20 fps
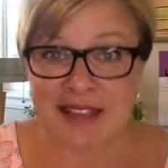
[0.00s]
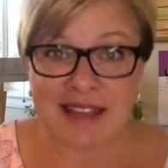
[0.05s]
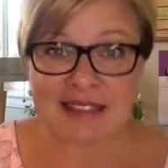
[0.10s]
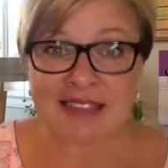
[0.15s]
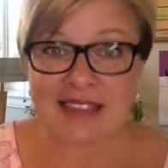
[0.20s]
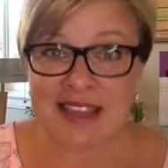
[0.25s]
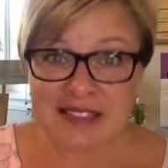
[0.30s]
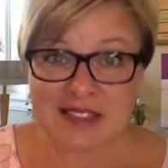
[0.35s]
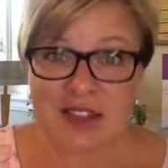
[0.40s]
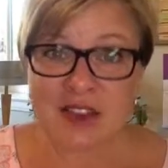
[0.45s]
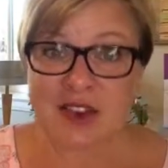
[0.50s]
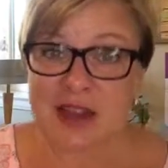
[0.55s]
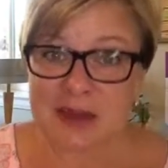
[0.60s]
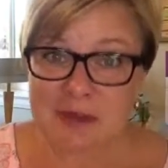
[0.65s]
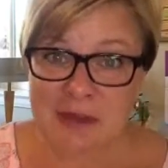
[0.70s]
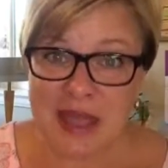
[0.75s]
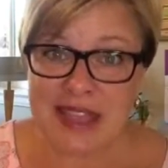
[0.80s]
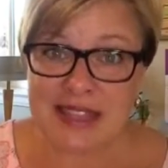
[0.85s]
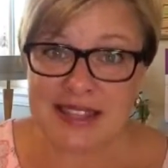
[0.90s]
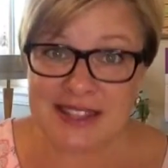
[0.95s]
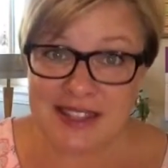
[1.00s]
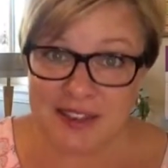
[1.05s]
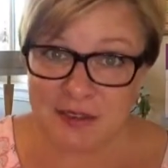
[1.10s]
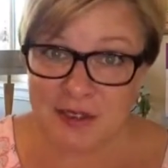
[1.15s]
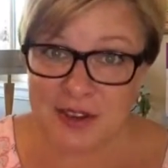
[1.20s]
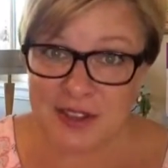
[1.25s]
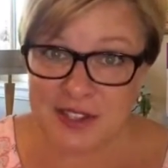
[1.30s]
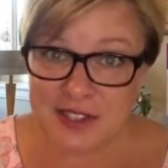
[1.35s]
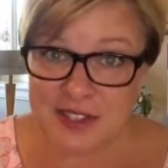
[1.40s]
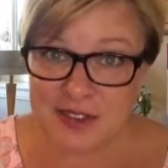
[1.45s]
going to make a
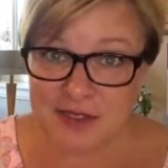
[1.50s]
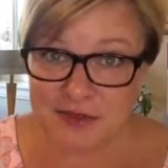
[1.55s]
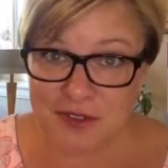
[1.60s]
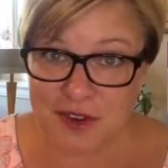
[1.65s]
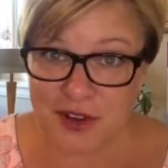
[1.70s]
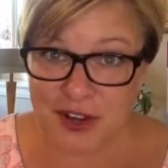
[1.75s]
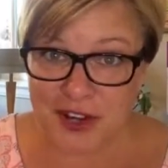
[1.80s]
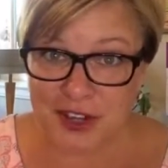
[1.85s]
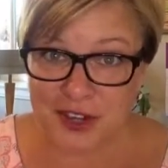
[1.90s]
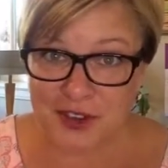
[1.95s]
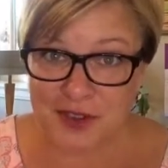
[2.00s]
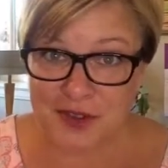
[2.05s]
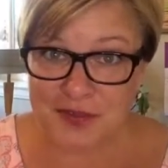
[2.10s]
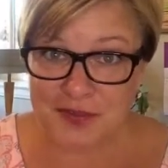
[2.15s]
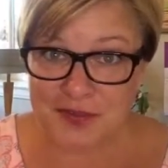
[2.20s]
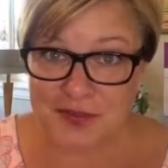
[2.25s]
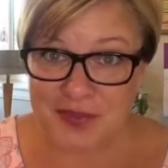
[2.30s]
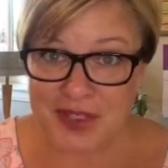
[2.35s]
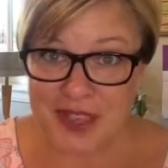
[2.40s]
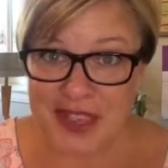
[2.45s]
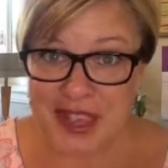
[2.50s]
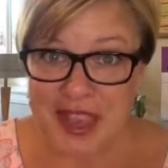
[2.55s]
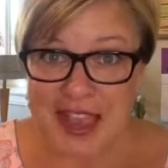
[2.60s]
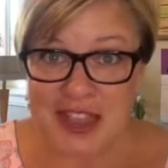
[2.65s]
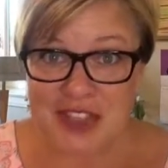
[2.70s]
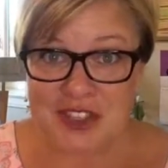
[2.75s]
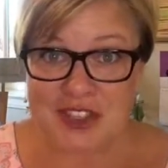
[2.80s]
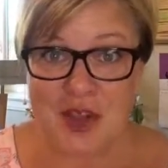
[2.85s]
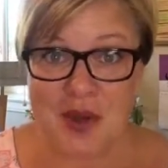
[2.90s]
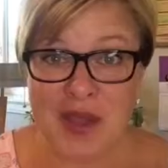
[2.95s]
difference for you.
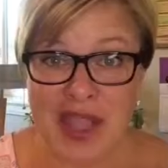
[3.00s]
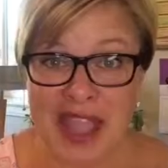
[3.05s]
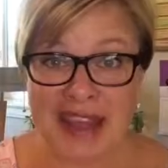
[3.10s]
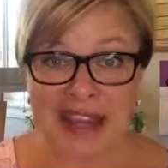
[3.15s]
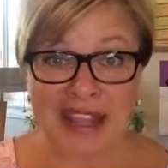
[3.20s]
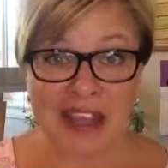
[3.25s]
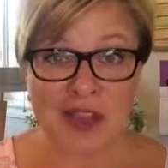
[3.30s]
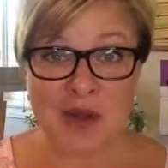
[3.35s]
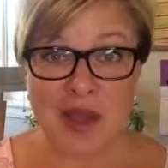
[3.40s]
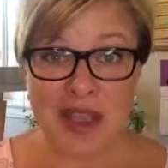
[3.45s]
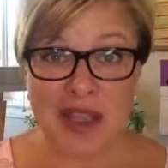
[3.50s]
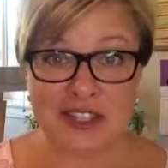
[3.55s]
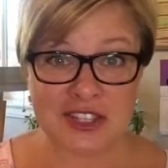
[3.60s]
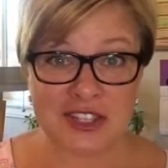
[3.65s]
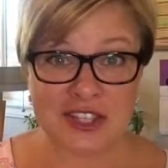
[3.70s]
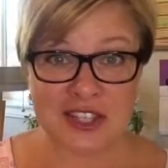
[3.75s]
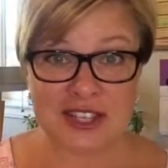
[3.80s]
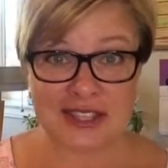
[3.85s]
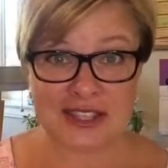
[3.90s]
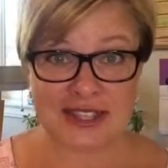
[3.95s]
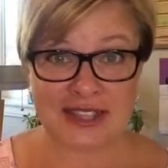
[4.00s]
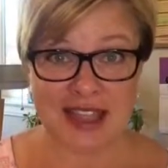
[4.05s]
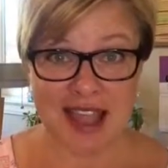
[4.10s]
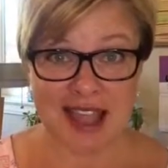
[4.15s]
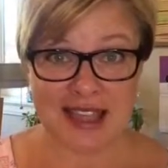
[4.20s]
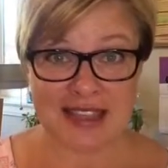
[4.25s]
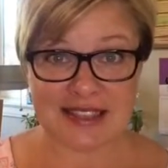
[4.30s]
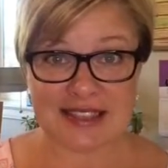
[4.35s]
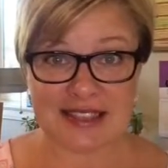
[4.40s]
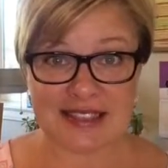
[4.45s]
So any questions,
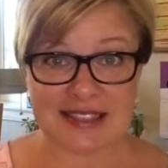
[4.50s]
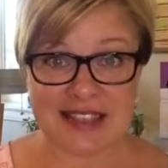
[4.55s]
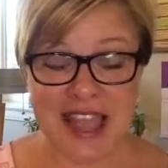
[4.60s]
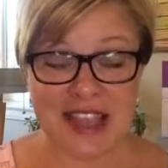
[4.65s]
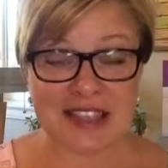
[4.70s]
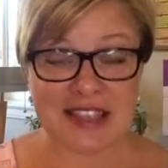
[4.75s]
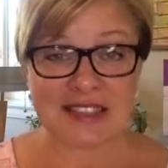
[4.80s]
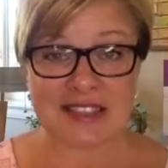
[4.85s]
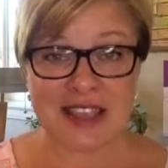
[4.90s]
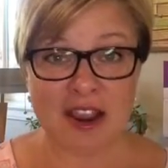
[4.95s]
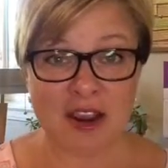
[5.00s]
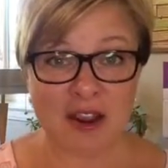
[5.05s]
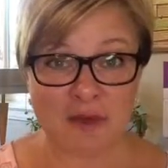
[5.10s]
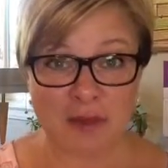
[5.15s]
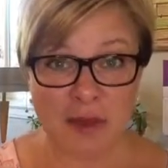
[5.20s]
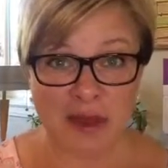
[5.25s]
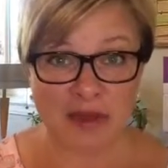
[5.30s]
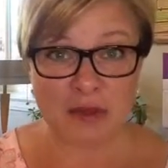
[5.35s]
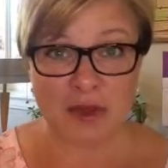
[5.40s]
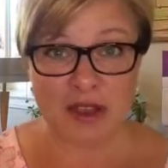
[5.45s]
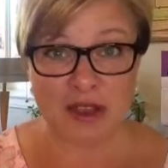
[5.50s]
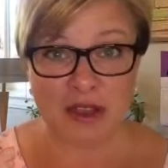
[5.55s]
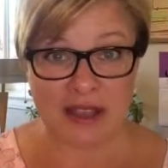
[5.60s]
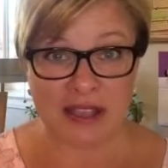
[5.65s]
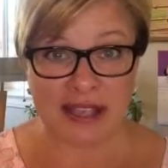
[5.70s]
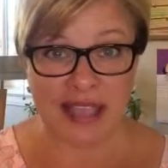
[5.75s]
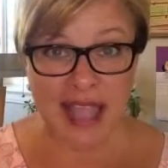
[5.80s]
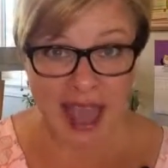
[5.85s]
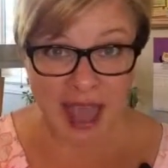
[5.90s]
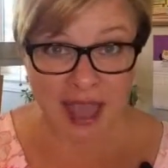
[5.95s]
guys? Thanks, Sarah, by the way,
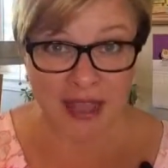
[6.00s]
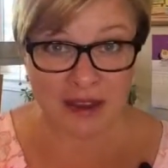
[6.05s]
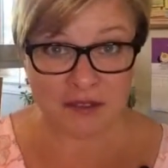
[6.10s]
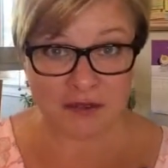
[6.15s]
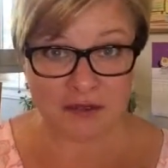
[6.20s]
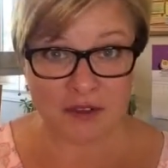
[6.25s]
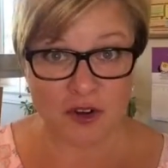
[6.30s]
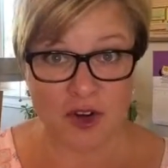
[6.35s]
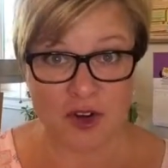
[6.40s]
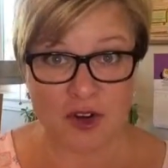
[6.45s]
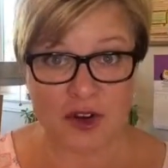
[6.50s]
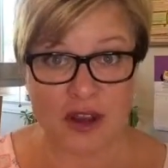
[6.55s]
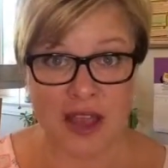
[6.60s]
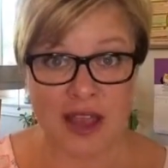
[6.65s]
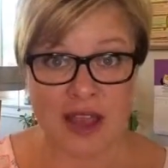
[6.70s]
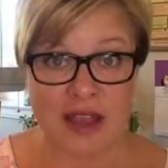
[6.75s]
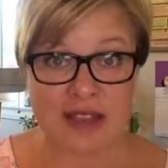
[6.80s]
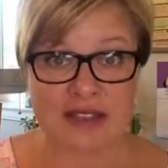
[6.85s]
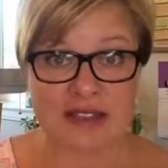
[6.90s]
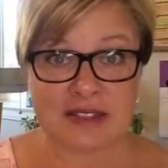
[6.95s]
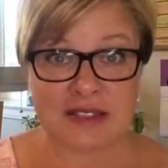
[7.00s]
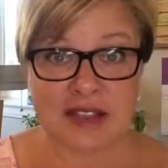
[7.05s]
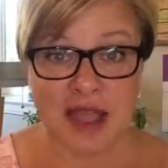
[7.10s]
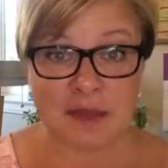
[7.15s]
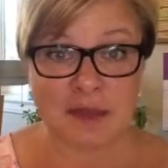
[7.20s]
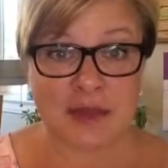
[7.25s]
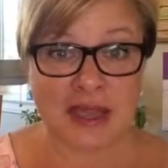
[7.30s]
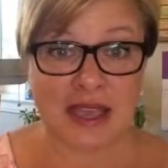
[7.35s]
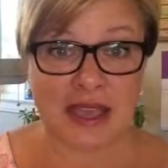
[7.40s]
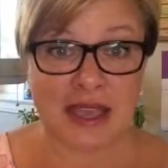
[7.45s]
again, for
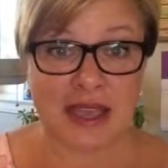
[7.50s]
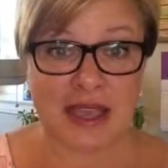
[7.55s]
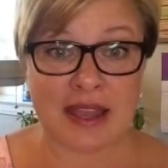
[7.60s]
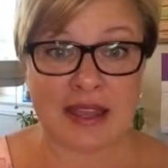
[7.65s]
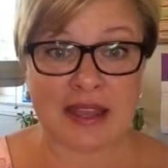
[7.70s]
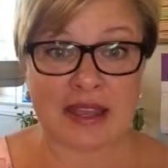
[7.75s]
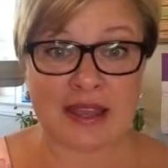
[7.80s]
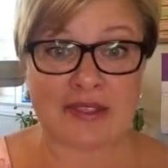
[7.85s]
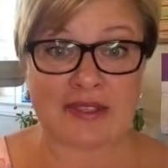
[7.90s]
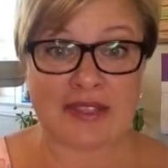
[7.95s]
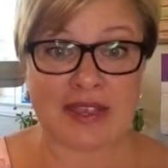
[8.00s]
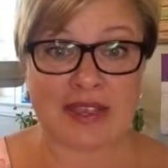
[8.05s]
typing in